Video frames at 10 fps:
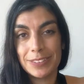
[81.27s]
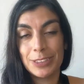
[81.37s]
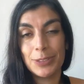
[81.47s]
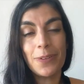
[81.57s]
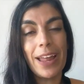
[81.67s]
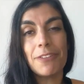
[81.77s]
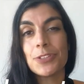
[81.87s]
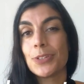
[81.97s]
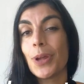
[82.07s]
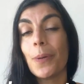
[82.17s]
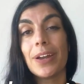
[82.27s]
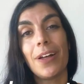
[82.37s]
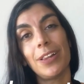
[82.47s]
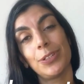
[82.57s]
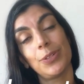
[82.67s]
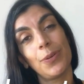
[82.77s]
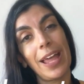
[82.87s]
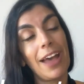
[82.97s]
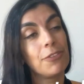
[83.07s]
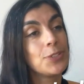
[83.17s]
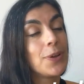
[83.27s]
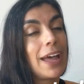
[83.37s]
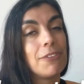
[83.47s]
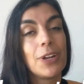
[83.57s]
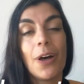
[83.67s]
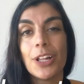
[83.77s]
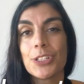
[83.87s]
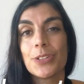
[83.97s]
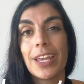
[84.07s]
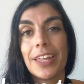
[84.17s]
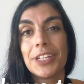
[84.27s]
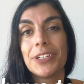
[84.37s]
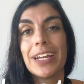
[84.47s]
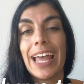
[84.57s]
You don't have to know it all. You don't have to have it all together,